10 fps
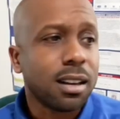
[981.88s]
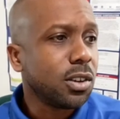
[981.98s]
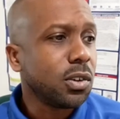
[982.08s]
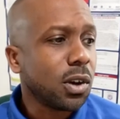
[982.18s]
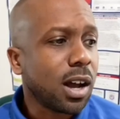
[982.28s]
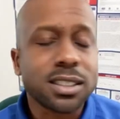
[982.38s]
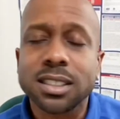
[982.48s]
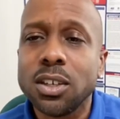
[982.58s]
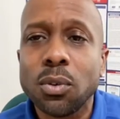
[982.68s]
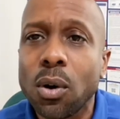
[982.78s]
You know, I
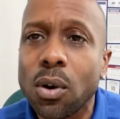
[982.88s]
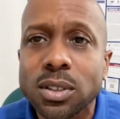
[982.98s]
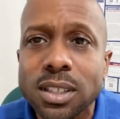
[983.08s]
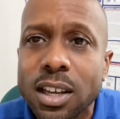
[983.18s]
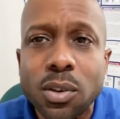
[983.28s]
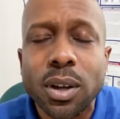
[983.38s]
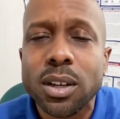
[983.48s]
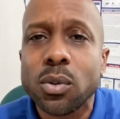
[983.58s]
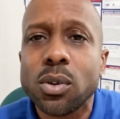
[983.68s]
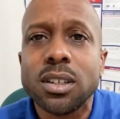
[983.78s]
see you all day. You
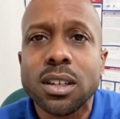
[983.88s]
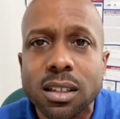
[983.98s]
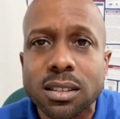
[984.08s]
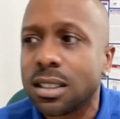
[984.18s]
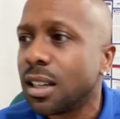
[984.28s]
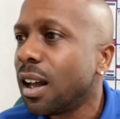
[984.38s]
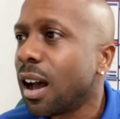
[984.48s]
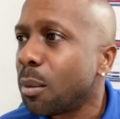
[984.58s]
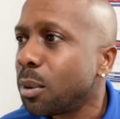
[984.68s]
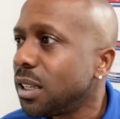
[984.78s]
ain't doing nothing.
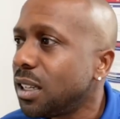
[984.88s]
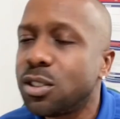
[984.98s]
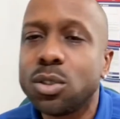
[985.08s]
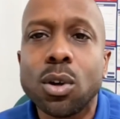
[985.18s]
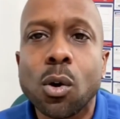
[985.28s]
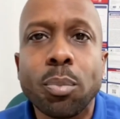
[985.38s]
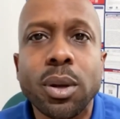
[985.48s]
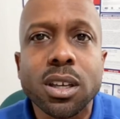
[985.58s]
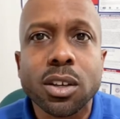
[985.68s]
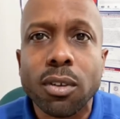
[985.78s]
I'm gonna need you to go
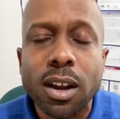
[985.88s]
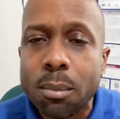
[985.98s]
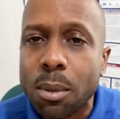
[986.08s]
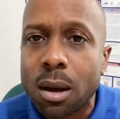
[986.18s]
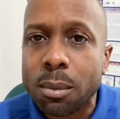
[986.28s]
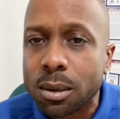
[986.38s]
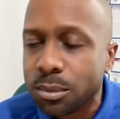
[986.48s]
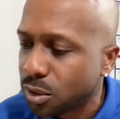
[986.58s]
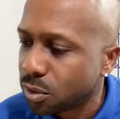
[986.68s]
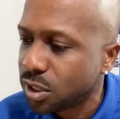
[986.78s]
pick your grandmom
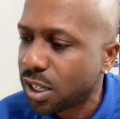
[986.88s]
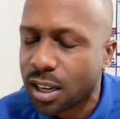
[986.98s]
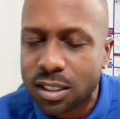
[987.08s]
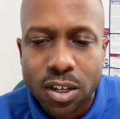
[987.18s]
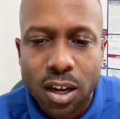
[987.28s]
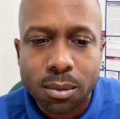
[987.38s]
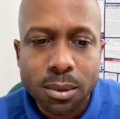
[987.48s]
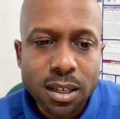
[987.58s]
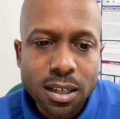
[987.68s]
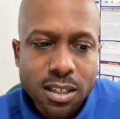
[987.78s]
up. You know, she had a
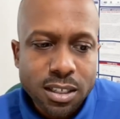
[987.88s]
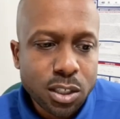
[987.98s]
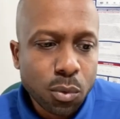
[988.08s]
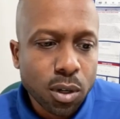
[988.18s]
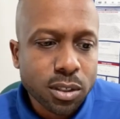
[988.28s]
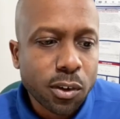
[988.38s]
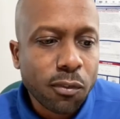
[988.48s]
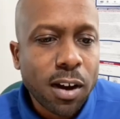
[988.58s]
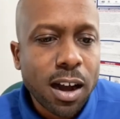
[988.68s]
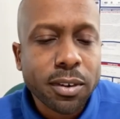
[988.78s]
job. She worked till
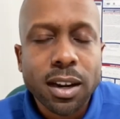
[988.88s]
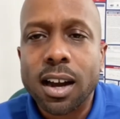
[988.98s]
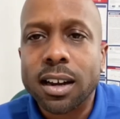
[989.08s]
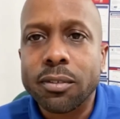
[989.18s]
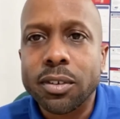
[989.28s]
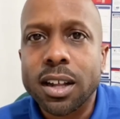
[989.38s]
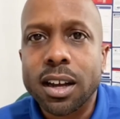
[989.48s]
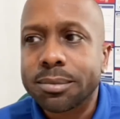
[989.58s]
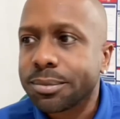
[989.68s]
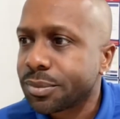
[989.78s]
five o'clock every
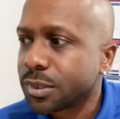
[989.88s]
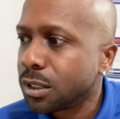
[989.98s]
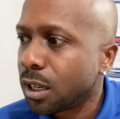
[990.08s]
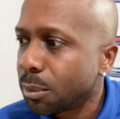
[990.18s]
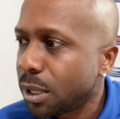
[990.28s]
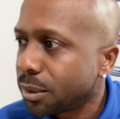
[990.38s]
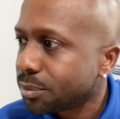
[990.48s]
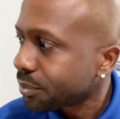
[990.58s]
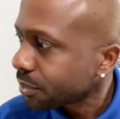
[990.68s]
day. You know what I mean?